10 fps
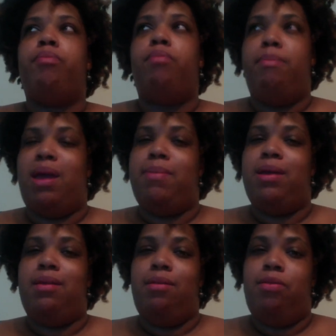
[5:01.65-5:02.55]
but
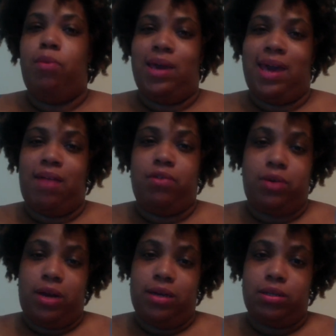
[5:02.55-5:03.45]
maybe the week after
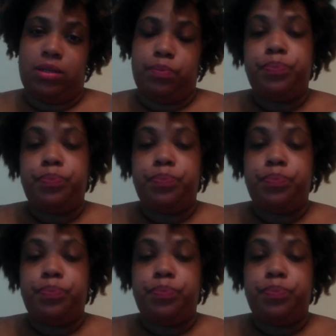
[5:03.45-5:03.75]
next,